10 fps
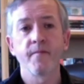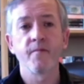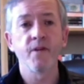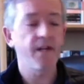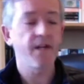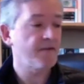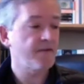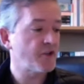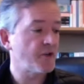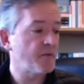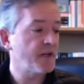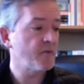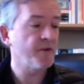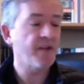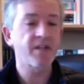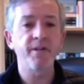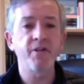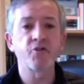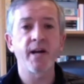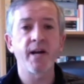Really lovely tune, and we don't want it to be
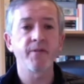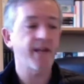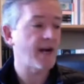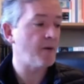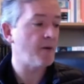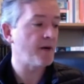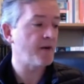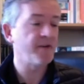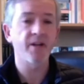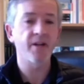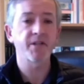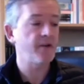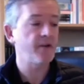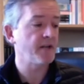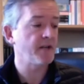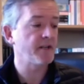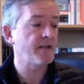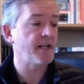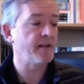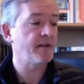drowned out by the other material
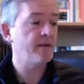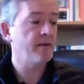underneath. All